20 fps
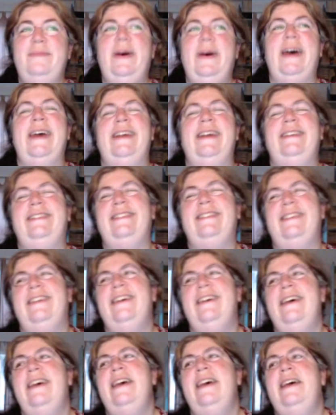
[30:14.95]

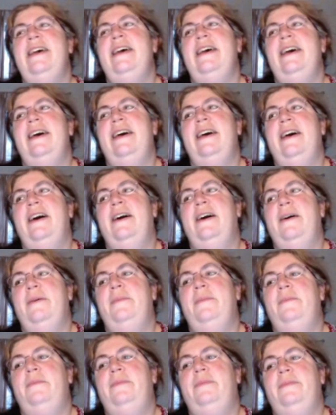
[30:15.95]

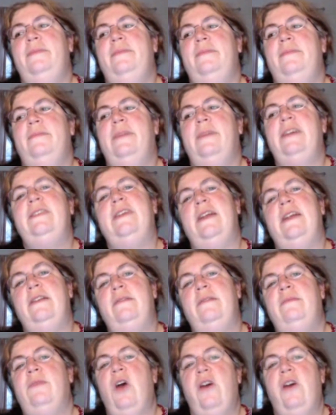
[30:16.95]
but my
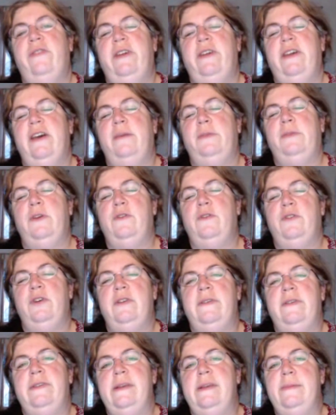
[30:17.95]
son often comes over
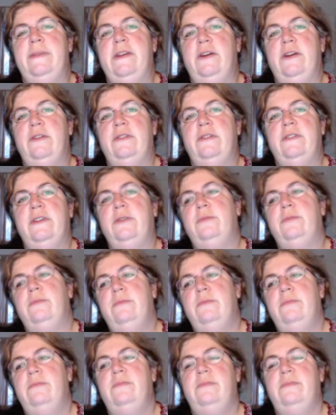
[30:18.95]
and sleeps here, so
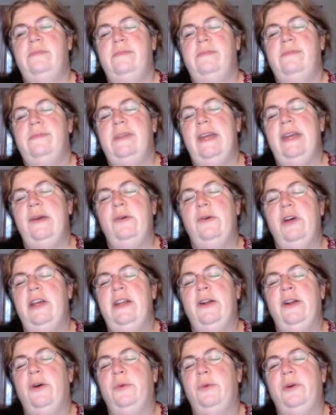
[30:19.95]

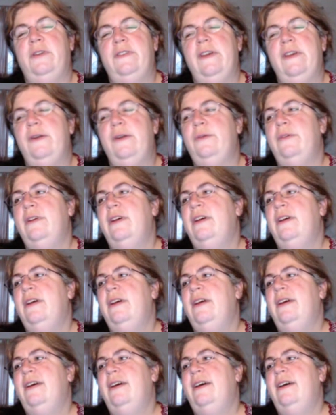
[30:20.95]
it all works out.
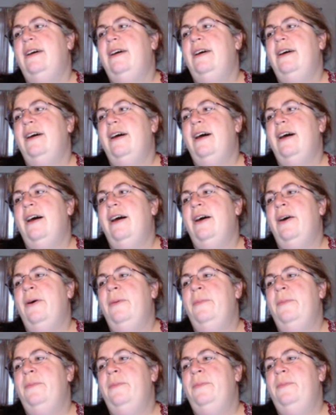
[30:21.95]

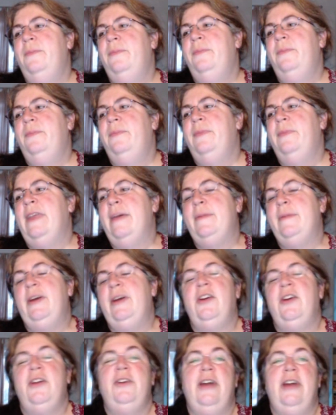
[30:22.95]
And my
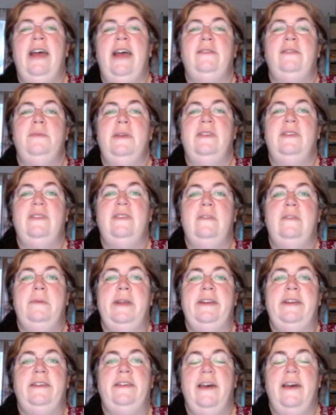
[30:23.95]
daughter has missed
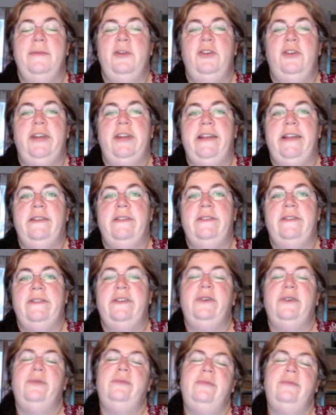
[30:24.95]
spending time with her dad,
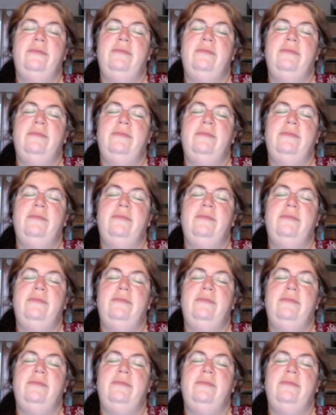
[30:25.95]
so